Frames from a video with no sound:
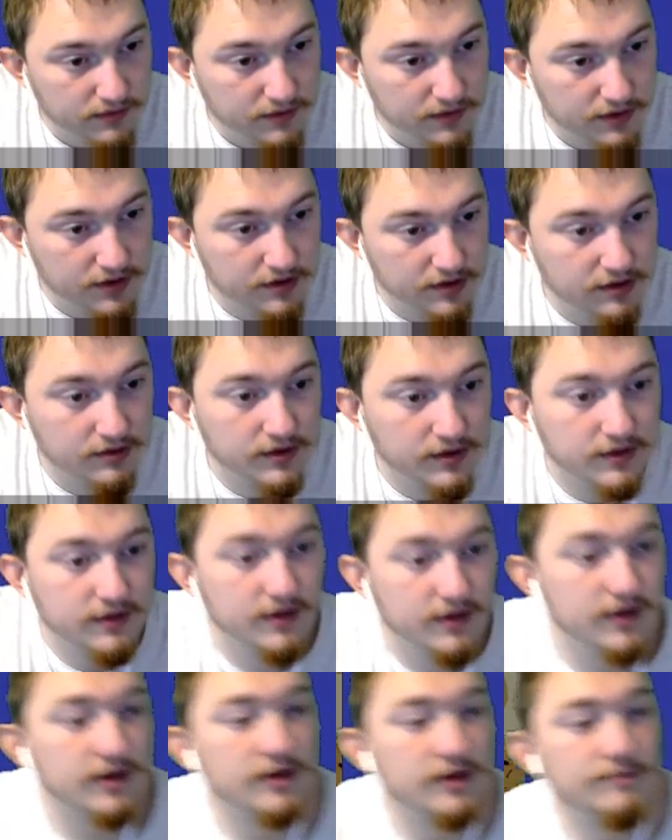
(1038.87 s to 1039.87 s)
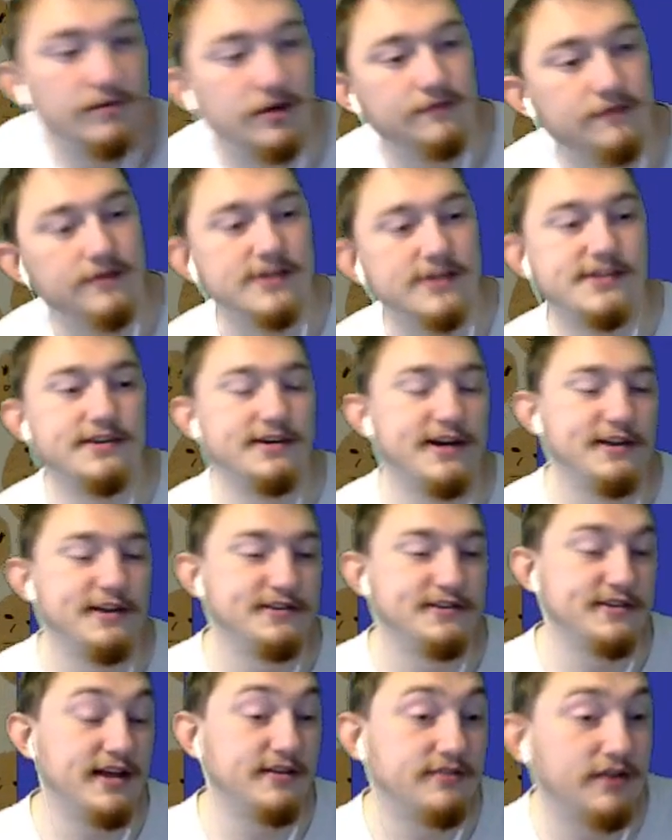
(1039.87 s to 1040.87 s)
You go right there. Perfect. Alright, so
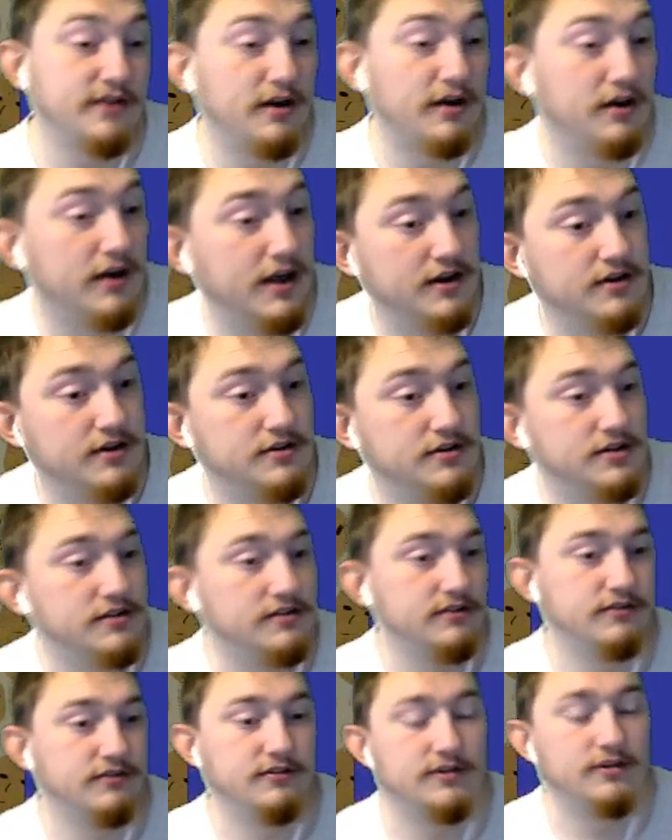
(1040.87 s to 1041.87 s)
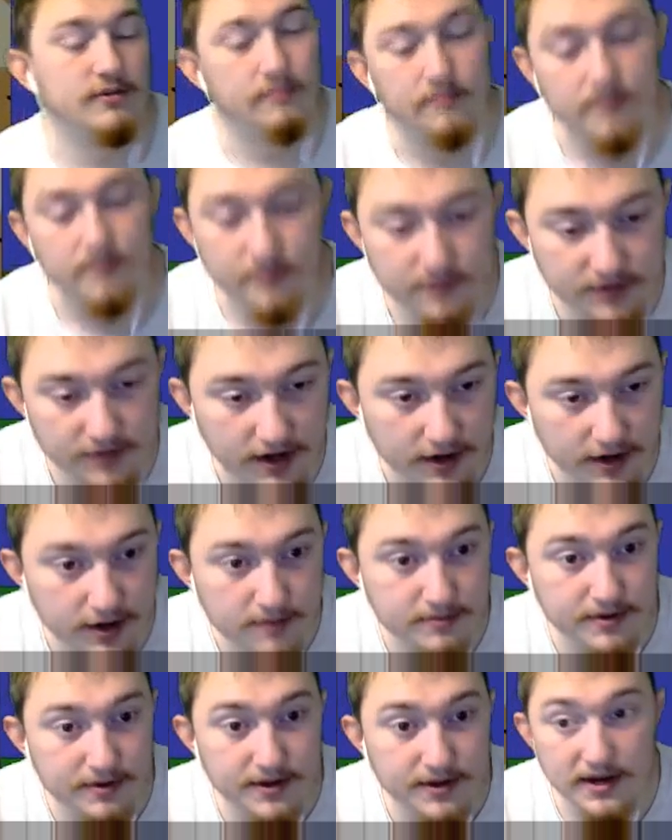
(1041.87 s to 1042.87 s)
that's our energy system set
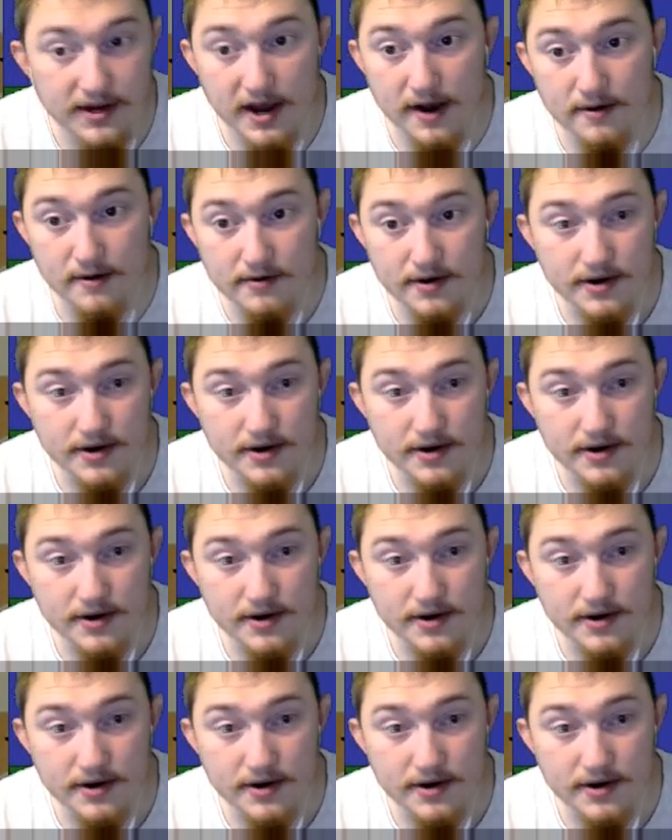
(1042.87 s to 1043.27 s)
up now.